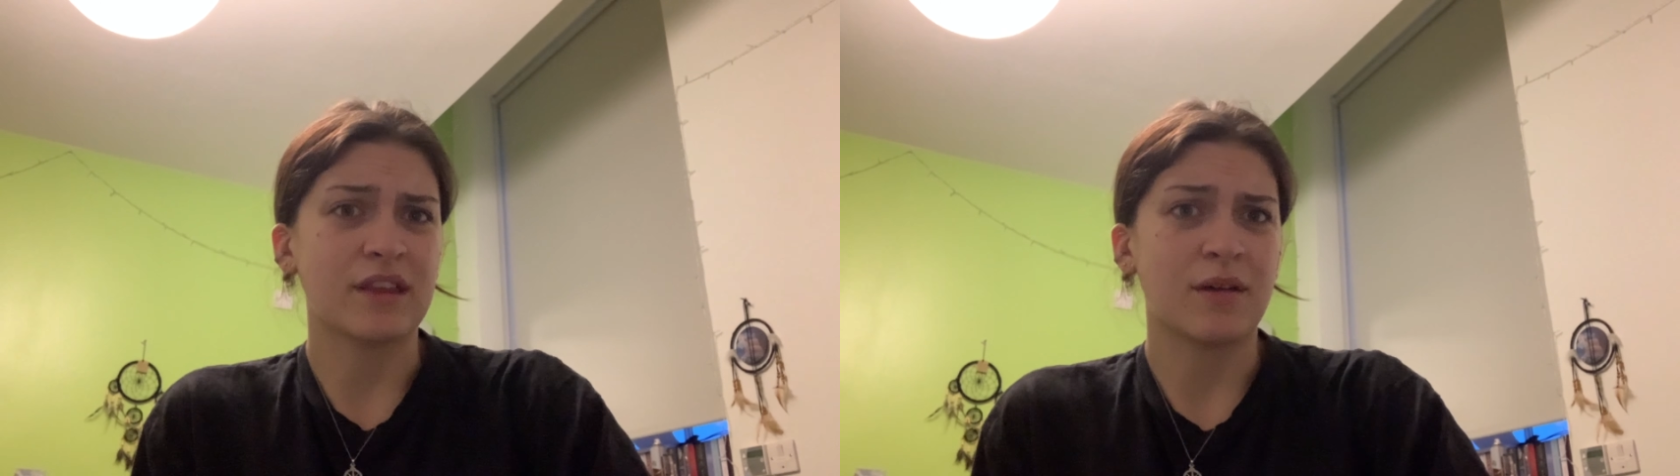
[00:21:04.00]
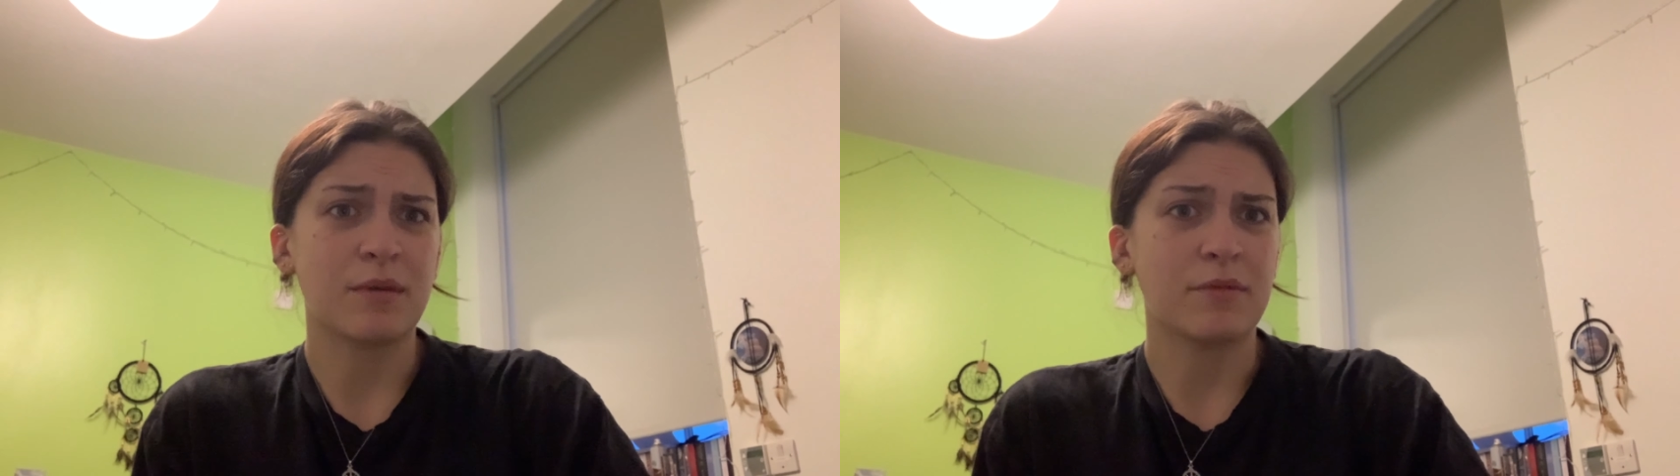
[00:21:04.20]

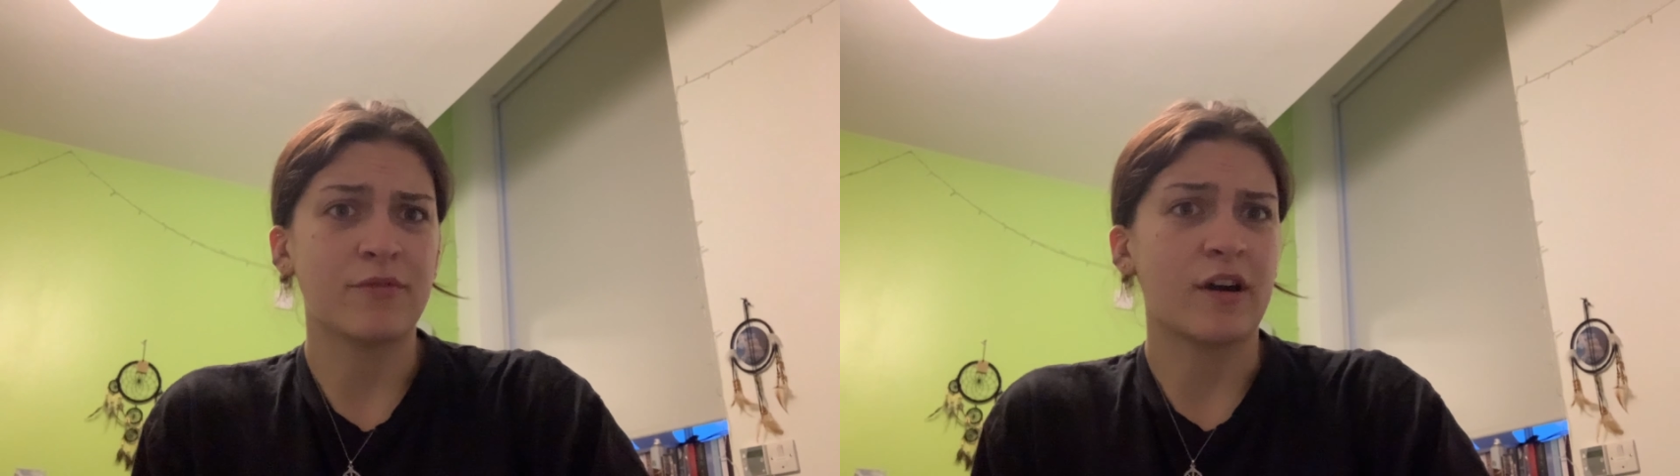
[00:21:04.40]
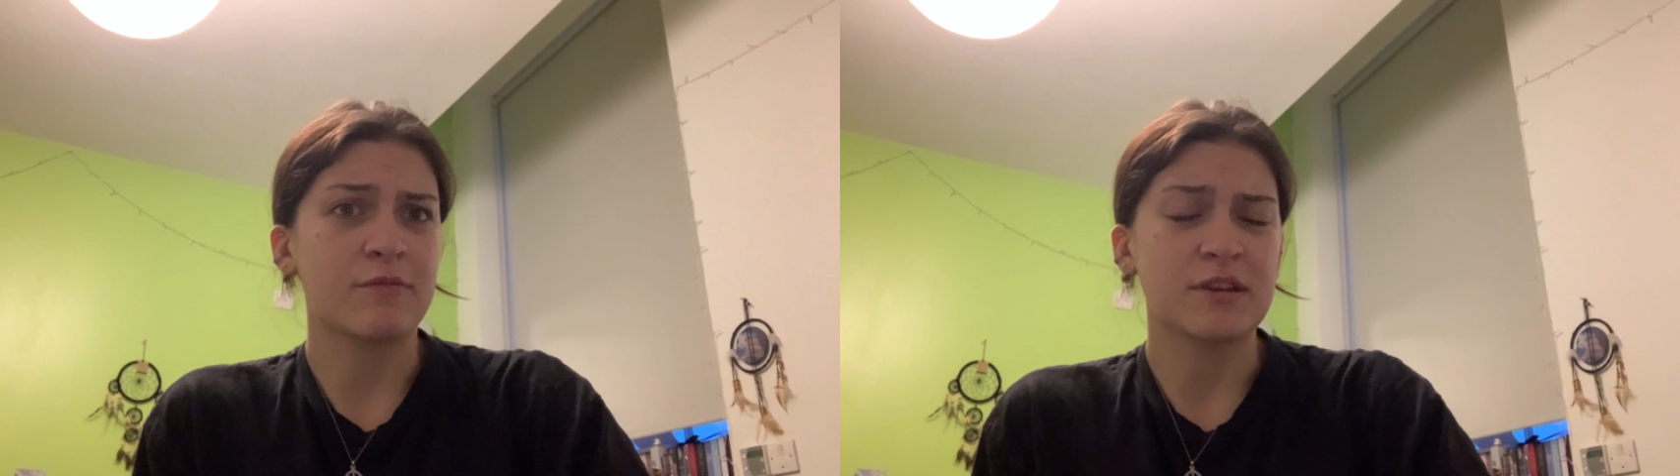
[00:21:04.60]
that, maybe
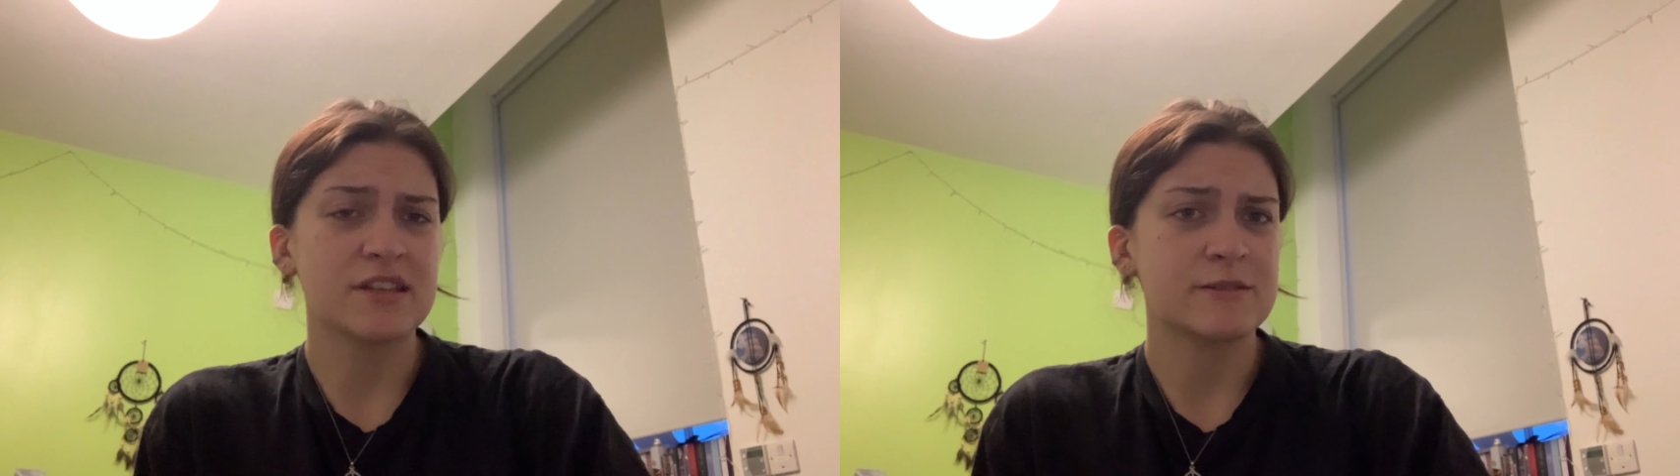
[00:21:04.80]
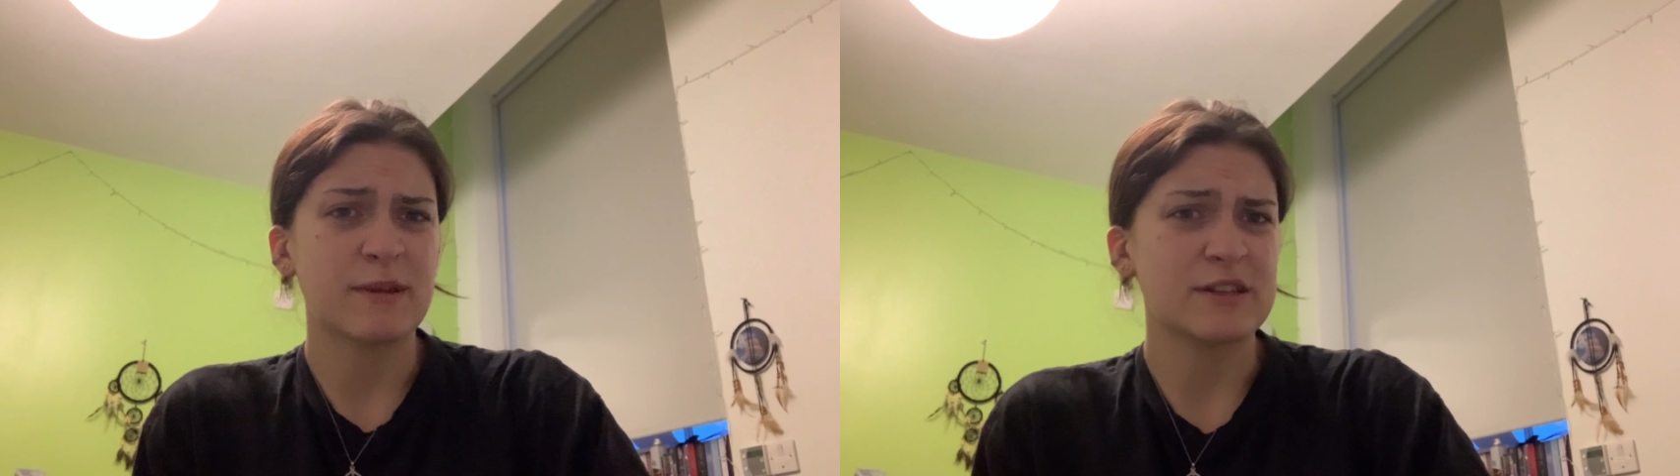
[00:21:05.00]
5
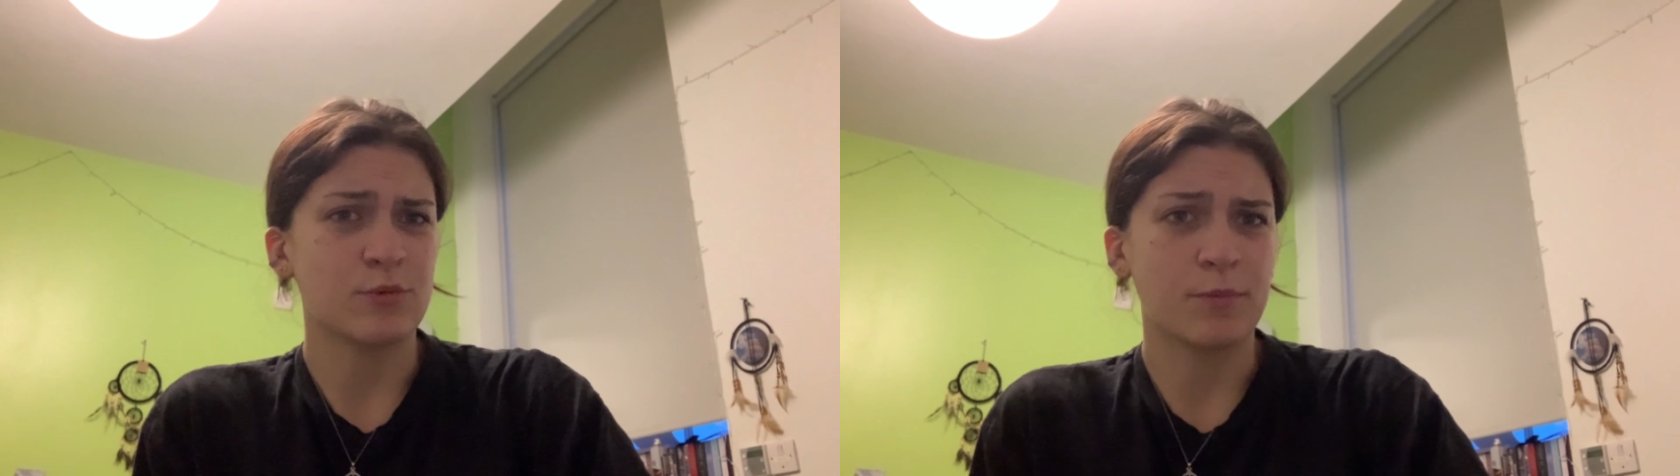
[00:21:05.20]
minutes, depending on